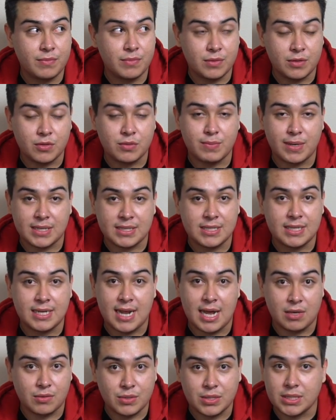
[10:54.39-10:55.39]
those Mexican
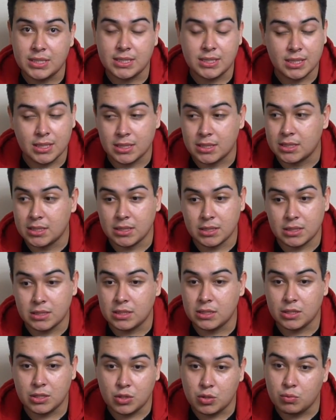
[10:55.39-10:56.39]
houses because
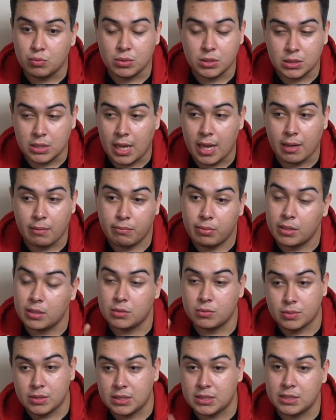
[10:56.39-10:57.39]
she was like pretty
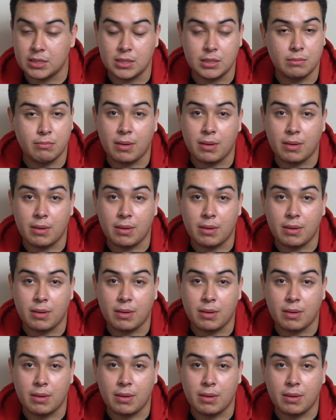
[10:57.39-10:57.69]
twisted.